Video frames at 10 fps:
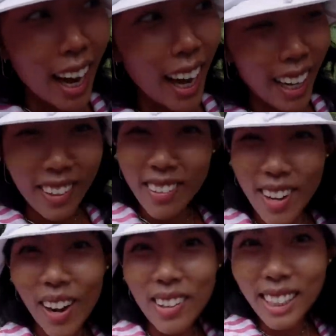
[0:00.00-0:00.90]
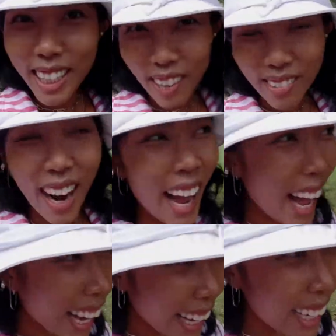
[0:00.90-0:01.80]
I don't know, is that
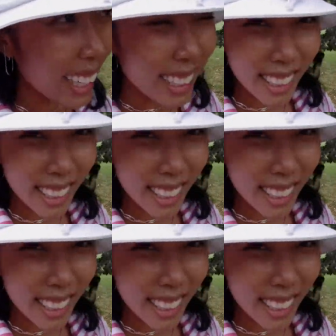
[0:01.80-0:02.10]
right?